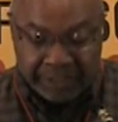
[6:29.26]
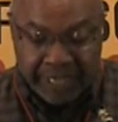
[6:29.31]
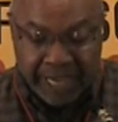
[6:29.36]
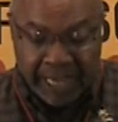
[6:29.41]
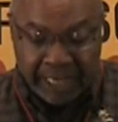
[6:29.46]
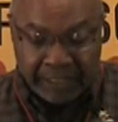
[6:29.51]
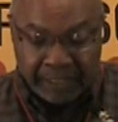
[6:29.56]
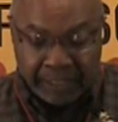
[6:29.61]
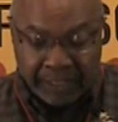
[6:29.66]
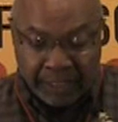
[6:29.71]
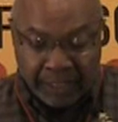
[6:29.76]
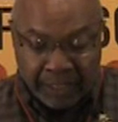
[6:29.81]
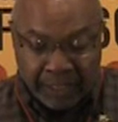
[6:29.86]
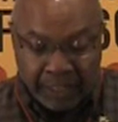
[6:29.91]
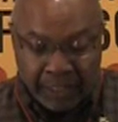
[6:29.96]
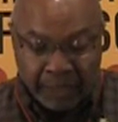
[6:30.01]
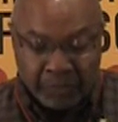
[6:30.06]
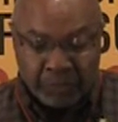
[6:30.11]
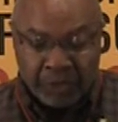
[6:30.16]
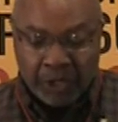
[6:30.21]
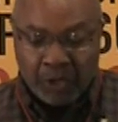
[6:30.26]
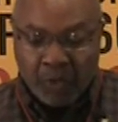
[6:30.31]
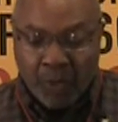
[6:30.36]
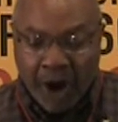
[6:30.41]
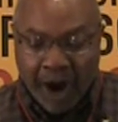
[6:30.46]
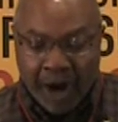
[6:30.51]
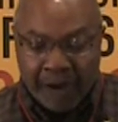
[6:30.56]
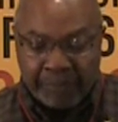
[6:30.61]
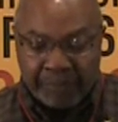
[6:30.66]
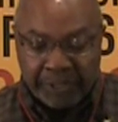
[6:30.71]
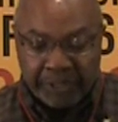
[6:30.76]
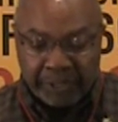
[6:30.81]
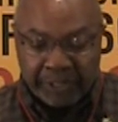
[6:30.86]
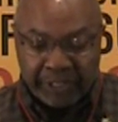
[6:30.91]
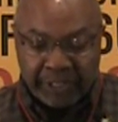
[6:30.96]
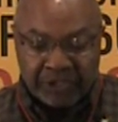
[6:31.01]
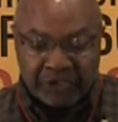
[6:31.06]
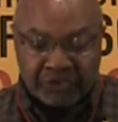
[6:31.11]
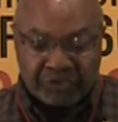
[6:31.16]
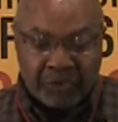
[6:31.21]
not require
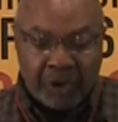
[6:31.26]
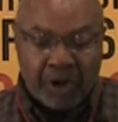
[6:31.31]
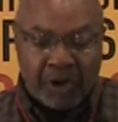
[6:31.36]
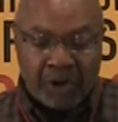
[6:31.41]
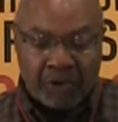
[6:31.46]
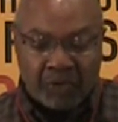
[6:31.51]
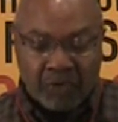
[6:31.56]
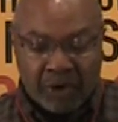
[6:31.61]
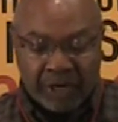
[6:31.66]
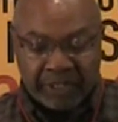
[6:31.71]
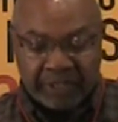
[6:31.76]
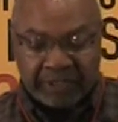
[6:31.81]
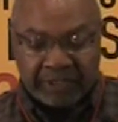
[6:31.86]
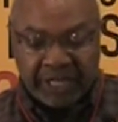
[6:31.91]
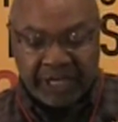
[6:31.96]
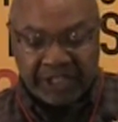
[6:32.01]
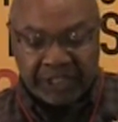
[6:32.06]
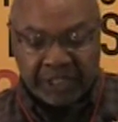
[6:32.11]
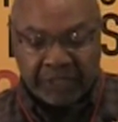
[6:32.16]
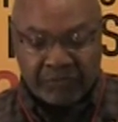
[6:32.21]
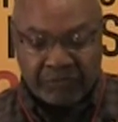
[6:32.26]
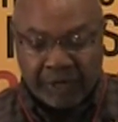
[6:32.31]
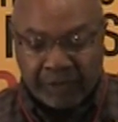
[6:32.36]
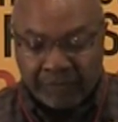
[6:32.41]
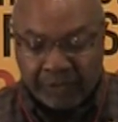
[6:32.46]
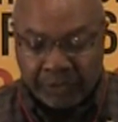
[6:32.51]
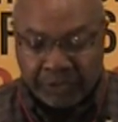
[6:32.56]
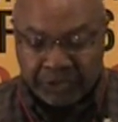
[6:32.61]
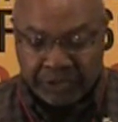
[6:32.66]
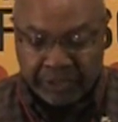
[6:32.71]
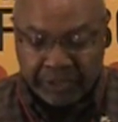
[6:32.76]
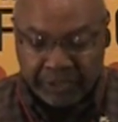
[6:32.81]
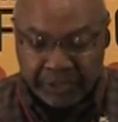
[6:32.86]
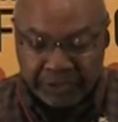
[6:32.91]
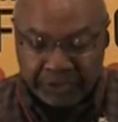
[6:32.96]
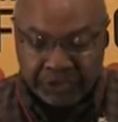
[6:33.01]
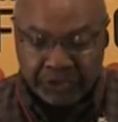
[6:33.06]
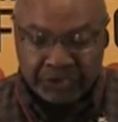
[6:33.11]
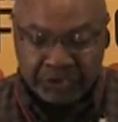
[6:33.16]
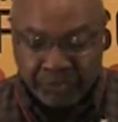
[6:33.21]
building a strong organization of
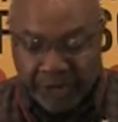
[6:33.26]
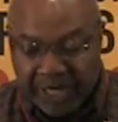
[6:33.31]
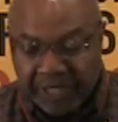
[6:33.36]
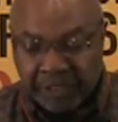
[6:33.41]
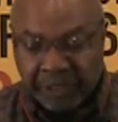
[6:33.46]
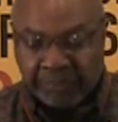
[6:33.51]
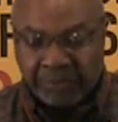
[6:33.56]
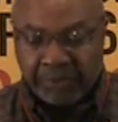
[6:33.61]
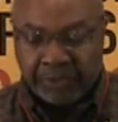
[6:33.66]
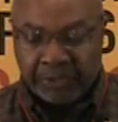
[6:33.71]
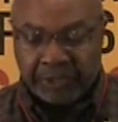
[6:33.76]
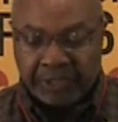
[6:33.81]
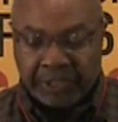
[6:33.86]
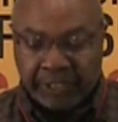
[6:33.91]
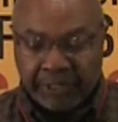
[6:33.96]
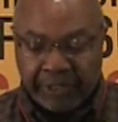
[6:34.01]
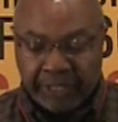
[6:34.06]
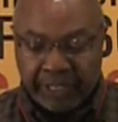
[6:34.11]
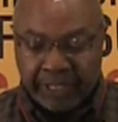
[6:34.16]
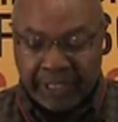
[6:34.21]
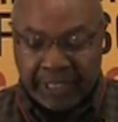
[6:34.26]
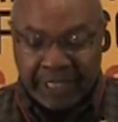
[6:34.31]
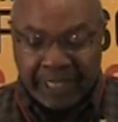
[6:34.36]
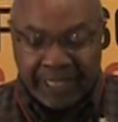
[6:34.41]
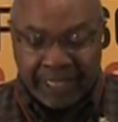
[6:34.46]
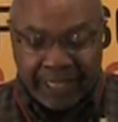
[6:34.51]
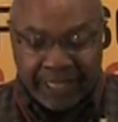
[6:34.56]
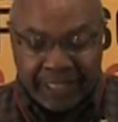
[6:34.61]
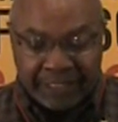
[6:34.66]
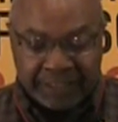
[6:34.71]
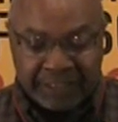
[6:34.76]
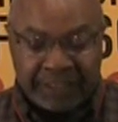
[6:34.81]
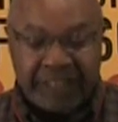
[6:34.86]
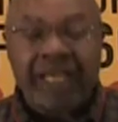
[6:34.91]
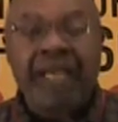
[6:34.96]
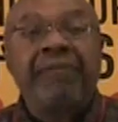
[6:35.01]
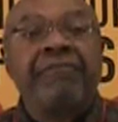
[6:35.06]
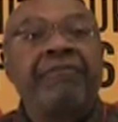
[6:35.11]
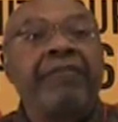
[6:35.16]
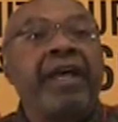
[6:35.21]
revolutionaries to train the proletariat in
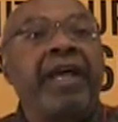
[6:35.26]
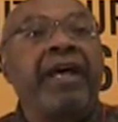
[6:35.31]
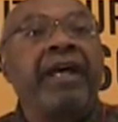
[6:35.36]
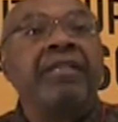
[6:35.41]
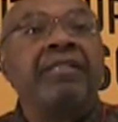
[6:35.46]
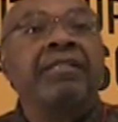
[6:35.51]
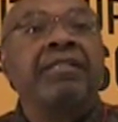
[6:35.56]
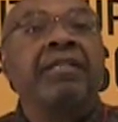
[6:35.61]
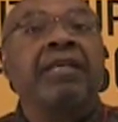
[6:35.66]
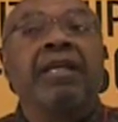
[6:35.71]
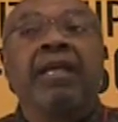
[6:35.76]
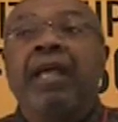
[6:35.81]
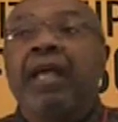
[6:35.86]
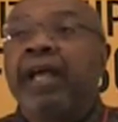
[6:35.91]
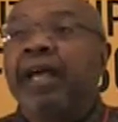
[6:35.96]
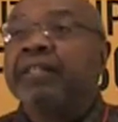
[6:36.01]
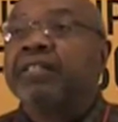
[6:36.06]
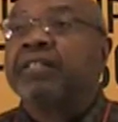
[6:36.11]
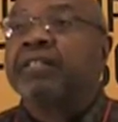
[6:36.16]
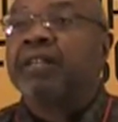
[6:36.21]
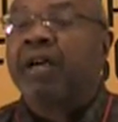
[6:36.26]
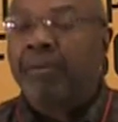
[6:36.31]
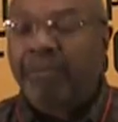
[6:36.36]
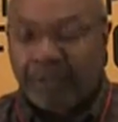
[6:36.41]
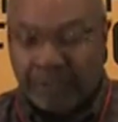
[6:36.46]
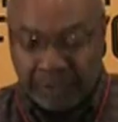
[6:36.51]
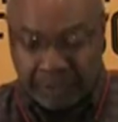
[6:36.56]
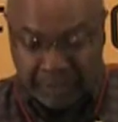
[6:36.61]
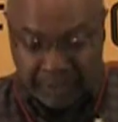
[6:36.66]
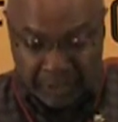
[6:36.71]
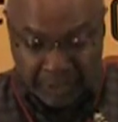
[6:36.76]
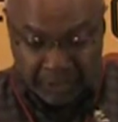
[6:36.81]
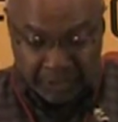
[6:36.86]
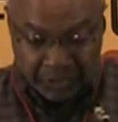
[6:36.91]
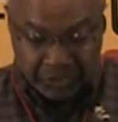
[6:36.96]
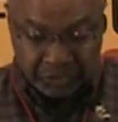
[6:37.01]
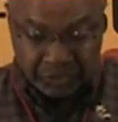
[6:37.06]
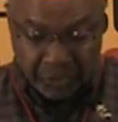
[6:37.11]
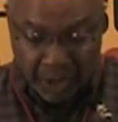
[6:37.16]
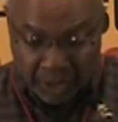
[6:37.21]
steadfast and stubborn
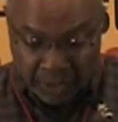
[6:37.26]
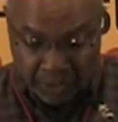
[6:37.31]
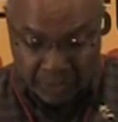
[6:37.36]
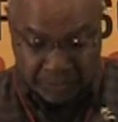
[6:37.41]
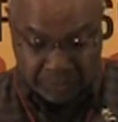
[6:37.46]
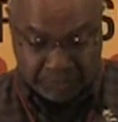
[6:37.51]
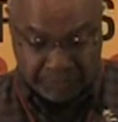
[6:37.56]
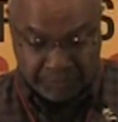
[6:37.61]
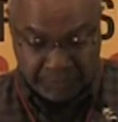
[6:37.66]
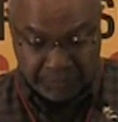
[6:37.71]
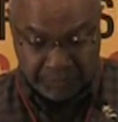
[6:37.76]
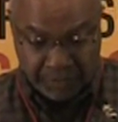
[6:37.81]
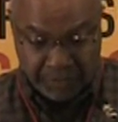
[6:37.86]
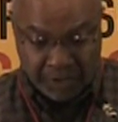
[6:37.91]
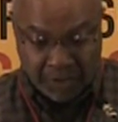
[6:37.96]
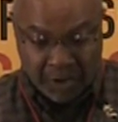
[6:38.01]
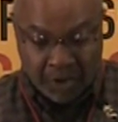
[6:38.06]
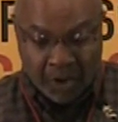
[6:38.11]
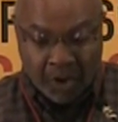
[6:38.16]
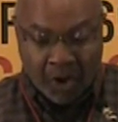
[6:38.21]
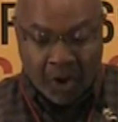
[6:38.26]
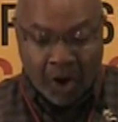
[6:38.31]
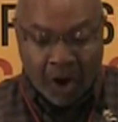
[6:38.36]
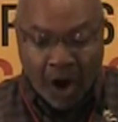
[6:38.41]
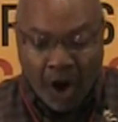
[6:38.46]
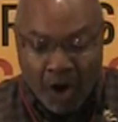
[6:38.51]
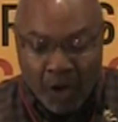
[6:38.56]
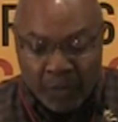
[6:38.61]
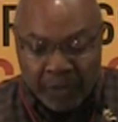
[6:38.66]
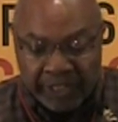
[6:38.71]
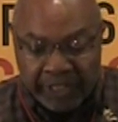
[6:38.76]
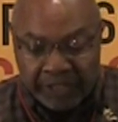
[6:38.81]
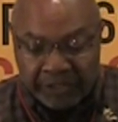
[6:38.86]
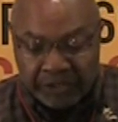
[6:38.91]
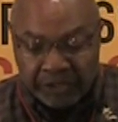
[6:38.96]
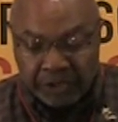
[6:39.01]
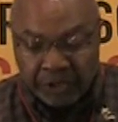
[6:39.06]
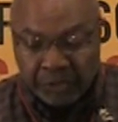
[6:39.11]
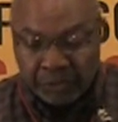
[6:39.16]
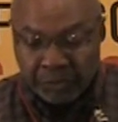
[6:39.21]
struggle. All we need
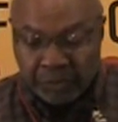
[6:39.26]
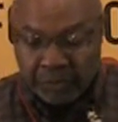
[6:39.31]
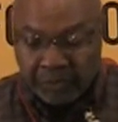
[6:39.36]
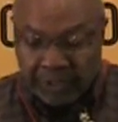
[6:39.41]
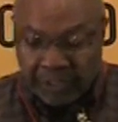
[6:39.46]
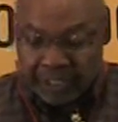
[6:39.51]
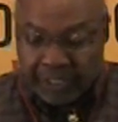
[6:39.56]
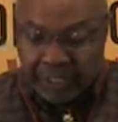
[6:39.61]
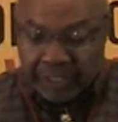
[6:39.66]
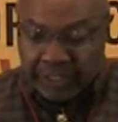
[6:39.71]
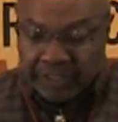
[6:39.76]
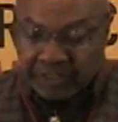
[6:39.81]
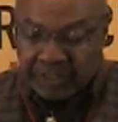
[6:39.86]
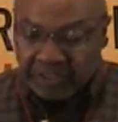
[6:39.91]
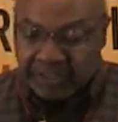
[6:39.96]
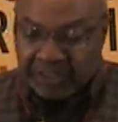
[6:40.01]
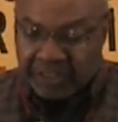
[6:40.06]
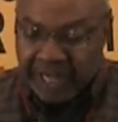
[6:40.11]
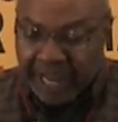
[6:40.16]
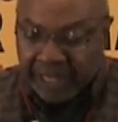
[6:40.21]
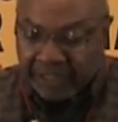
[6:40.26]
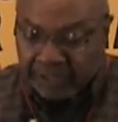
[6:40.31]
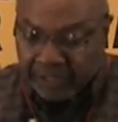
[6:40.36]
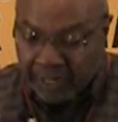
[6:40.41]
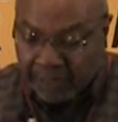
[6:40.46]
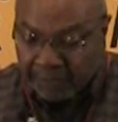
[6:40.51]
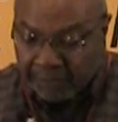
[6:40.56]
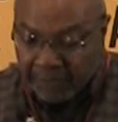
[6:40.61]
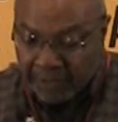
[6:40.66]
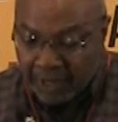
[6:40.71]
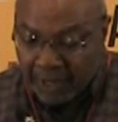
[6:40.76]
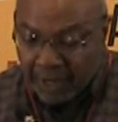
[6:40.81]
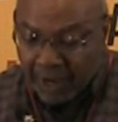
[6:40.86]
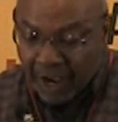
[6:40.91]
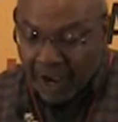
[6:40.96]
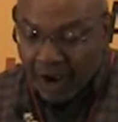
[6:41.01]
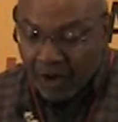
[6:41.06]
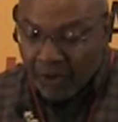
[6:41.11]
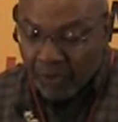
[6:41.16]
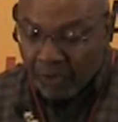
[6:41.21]
to do is to snatch up
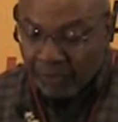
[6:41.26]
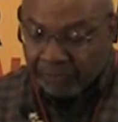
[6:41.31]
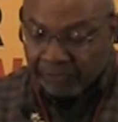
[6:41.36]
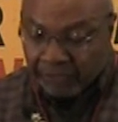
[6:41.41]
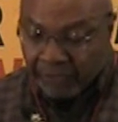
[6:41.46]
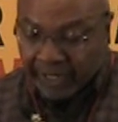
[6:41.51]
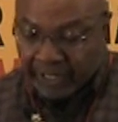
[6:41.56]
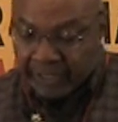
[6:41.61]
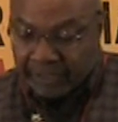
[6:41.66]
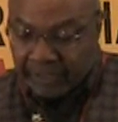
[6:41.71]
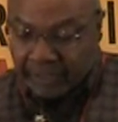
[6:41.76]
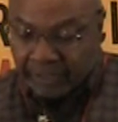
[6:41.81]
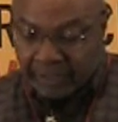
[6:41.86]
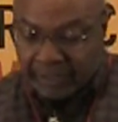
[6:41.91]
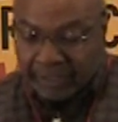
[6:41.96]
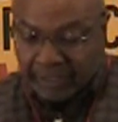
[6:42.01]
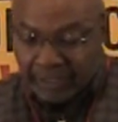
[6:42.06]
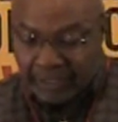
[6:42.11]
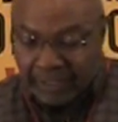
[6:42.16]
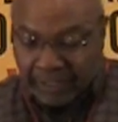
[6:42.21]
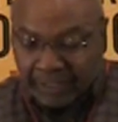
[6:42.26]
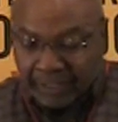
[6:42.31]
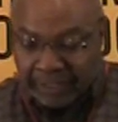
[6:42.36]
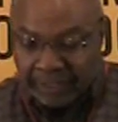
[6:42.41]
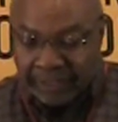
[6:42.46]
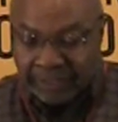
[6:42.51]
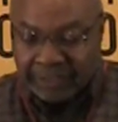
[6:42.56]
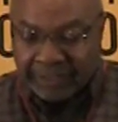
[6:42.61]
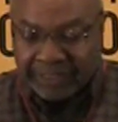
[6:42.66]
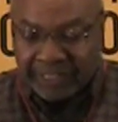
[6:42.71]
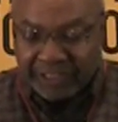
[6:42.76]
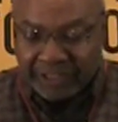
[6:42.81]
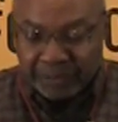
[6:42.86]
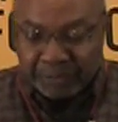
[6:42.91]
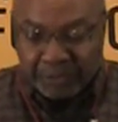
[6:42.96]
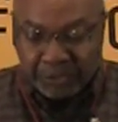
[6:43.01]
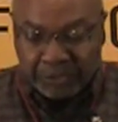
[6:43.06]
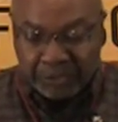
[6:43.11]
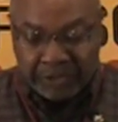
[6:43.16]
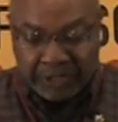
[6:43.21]
our old friend, the
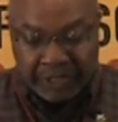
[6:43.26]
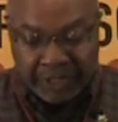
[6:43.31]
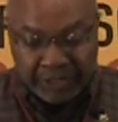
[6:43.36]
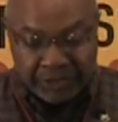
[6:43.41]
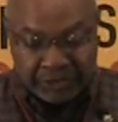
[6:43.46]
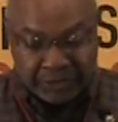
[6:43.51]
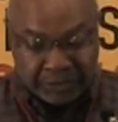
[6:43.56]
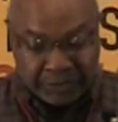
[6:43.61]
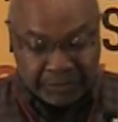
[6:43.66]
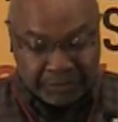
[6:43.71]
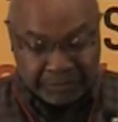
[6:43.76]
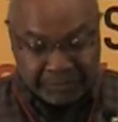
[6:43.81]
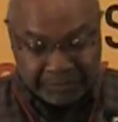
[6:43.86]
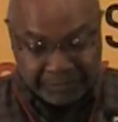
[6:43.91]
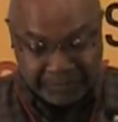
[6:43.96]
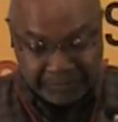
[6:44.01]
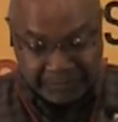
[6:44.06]
accessible cudgel.